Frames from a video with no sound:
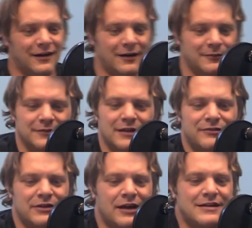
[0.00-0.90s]

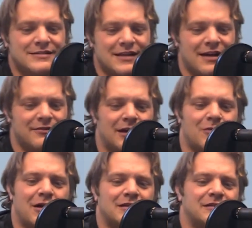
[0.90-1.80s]
If you guys have any
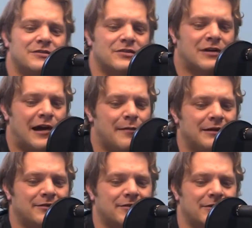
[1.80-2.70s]
questions or
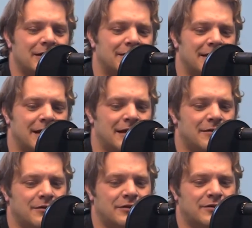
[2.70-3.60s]
comments or anything,
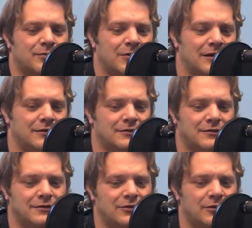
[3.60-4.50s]
or just want a
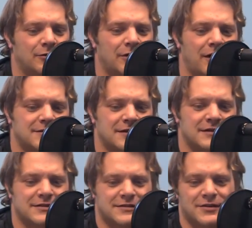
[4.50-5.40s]
general
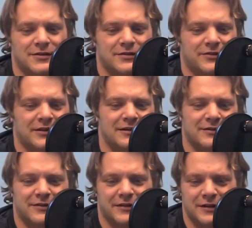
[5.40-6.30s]
nonsense, or send us,